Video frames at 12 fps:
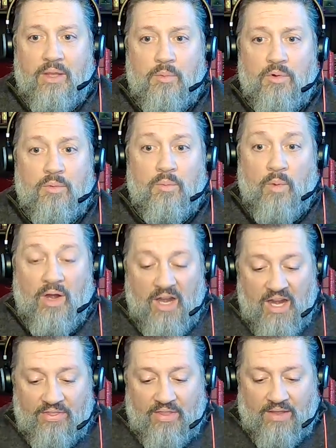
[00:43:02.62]
were where,
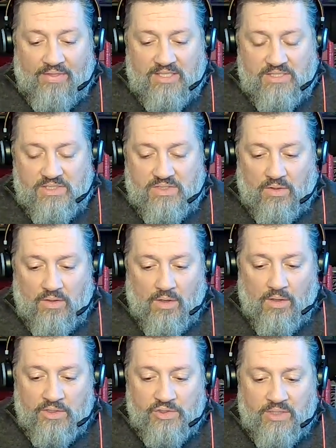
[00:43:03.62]
and that's a stark
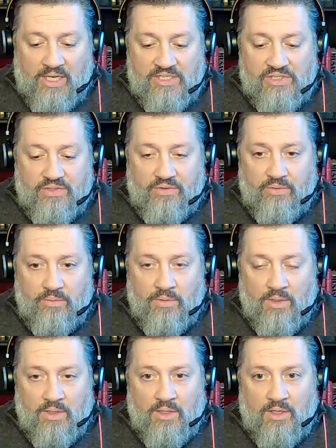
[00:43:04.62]
contrast too
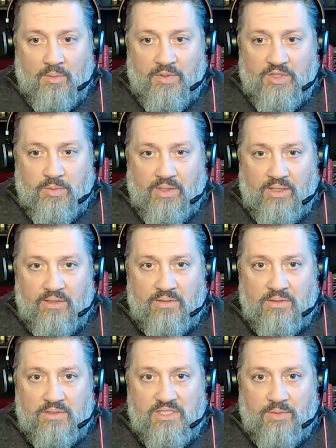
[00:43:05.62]
between
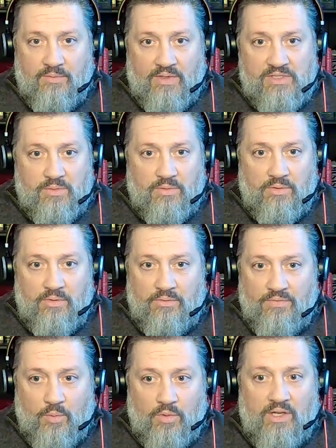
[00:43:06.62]
some of us who are in their
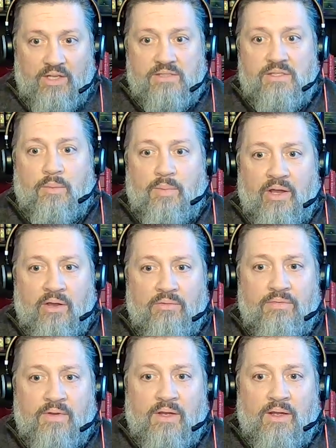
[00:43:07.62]
40s and
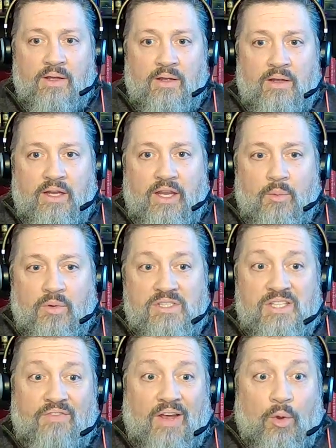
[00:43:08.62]
above. It
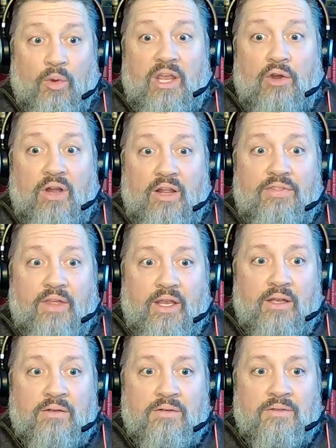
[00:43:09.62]
was, if I don't hear
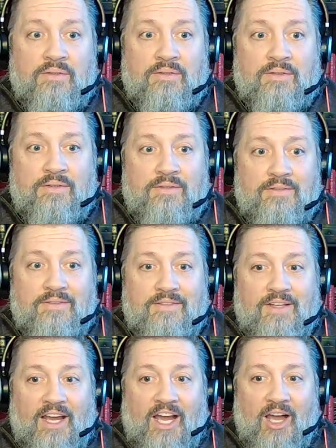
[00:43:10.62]
anything,
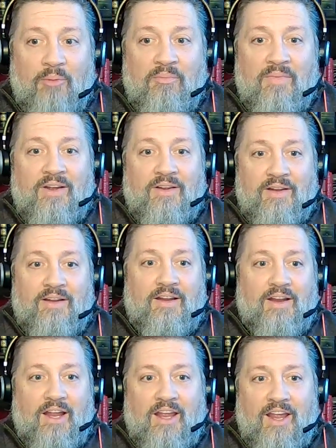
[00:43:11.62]
uh,
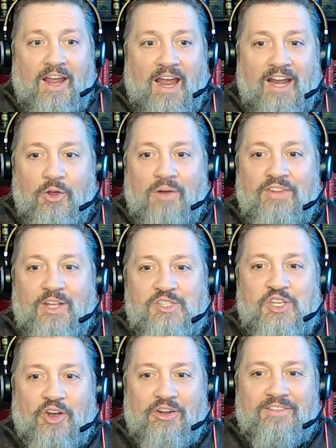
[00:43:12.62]
I know everything's
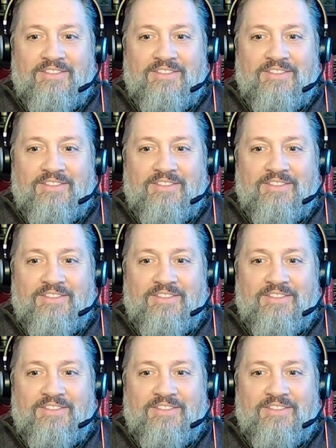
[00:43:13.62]
good.